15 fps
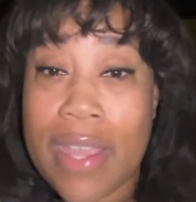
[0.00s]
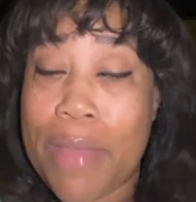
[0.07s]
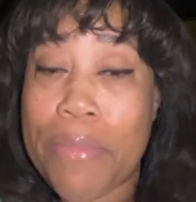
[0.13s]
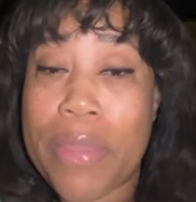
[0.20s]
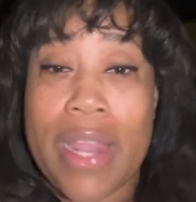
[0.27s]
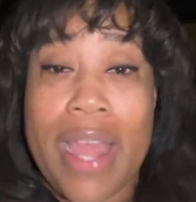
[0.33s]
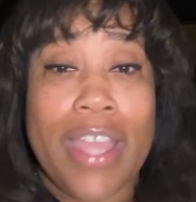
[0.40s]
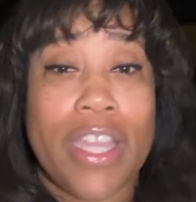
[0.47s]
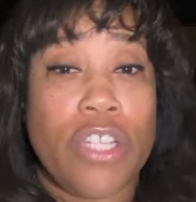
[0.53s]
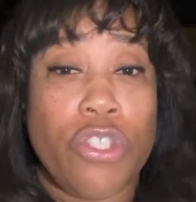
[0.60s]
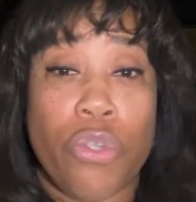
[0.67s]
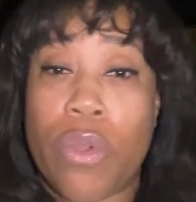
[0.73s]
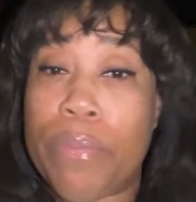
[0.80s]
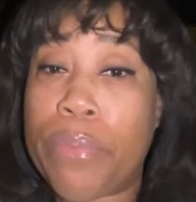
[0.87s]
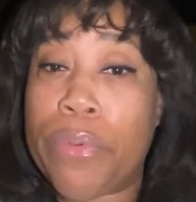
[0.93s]
I mean, I could
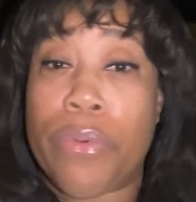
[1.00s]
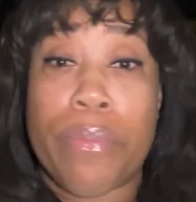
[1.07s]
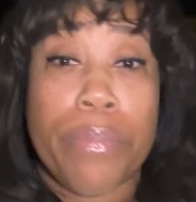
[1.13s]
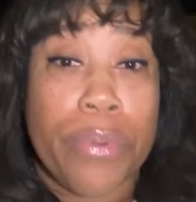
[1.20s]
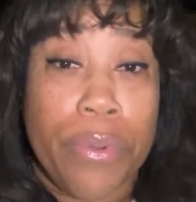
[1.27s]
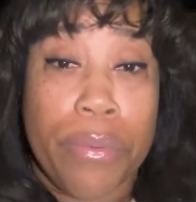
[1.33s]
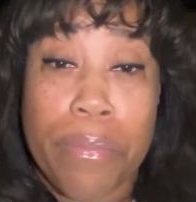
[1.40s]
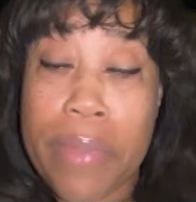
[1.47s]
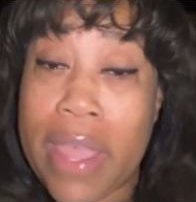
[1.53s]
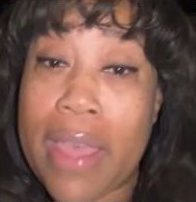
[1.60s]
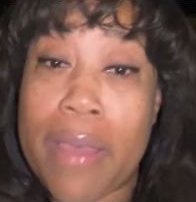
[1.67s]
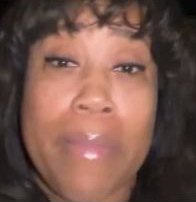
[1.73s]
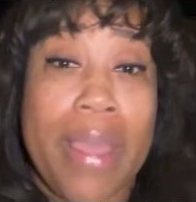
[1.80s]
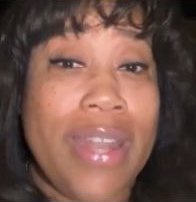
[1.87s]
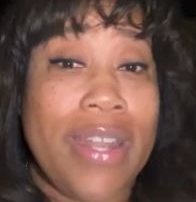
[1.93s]
do it boom, boom,
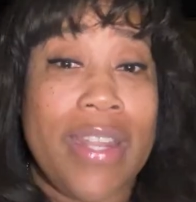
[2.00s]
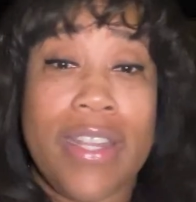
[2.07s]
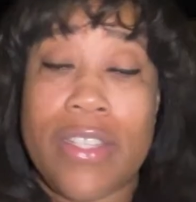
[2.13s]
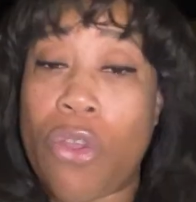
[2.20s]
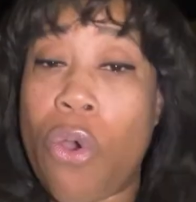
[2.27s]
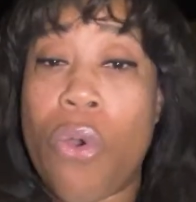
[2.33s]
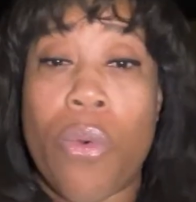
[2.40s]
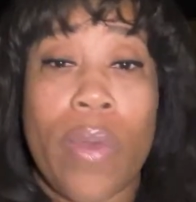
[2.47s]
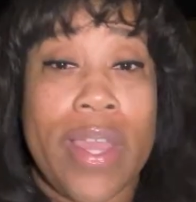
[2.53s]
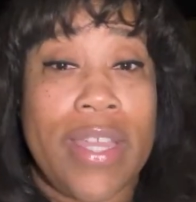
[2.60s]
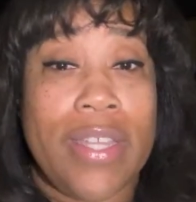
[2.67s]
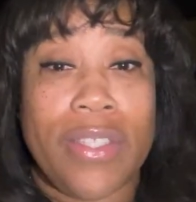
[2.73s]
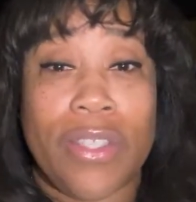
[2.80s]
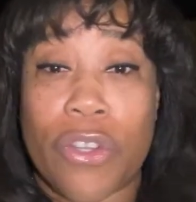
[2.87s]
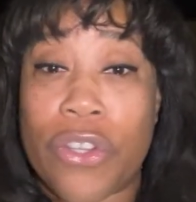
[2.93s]
bam, and it is
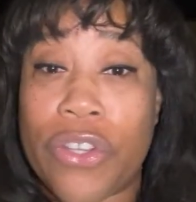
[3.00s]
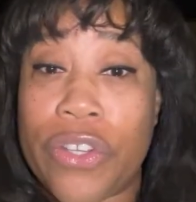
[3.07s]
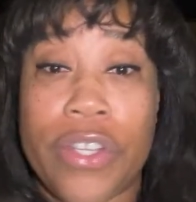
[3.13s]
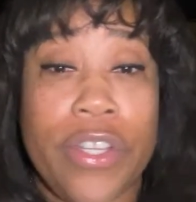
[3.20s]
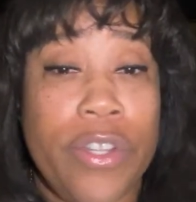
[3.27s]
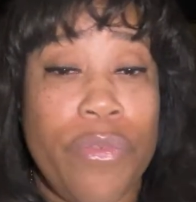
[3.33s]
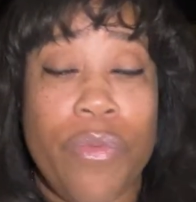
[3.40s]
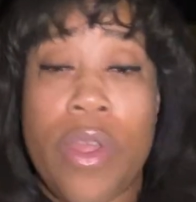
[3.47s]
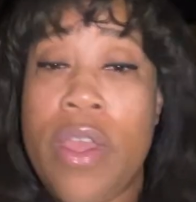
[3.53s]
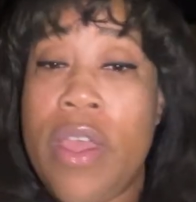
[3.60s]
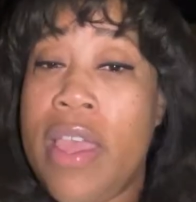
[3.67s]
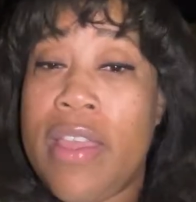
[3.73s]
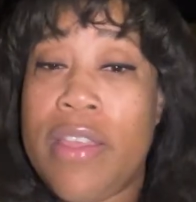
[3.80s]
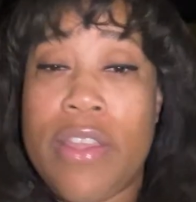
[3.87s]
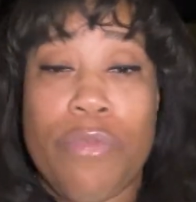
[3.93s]
always good,
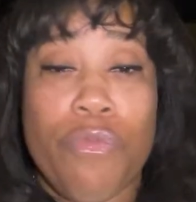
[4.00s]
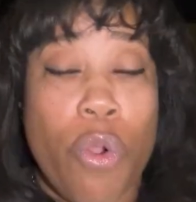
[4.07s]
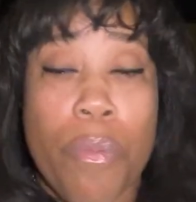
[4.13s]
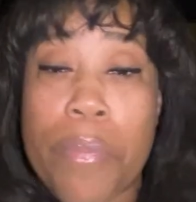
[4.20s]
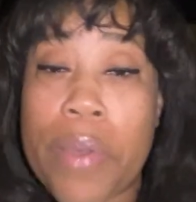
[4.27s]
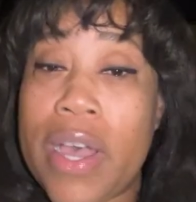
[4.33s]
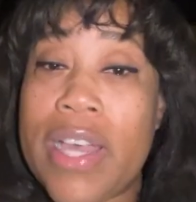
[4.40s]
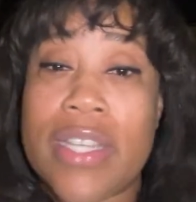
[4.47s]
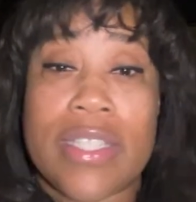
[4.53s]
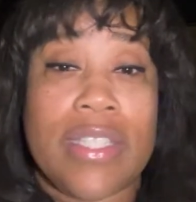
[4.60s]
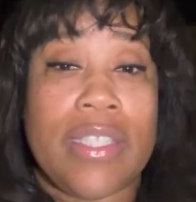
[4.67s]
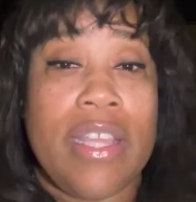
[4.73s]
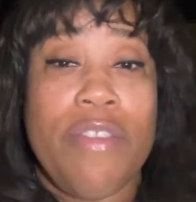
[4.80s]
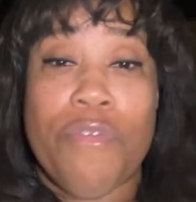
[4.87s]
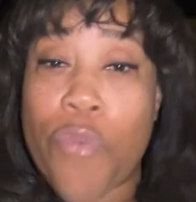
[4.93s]

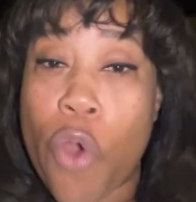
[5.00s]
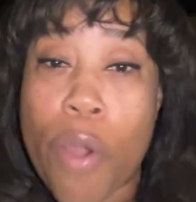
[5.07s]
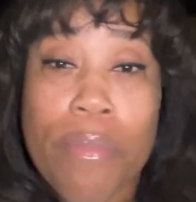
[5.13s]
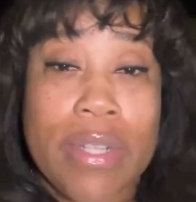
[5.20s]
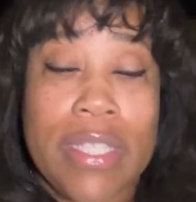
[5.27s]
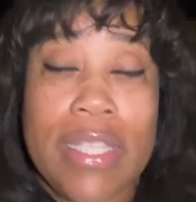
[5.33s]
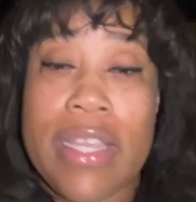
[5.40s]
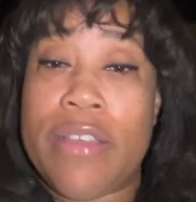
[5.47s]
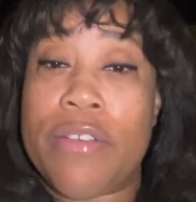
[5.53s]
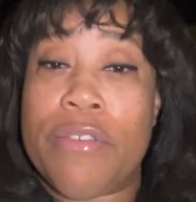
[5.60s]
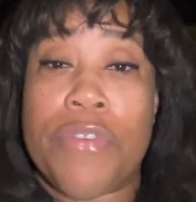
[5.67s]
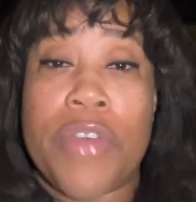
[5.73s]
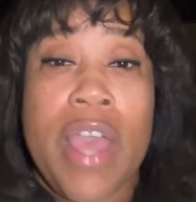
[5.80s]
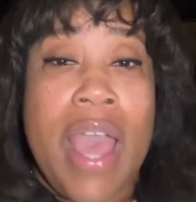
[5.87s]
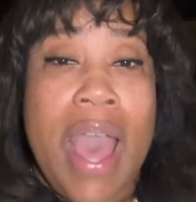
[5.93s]
robust, informative.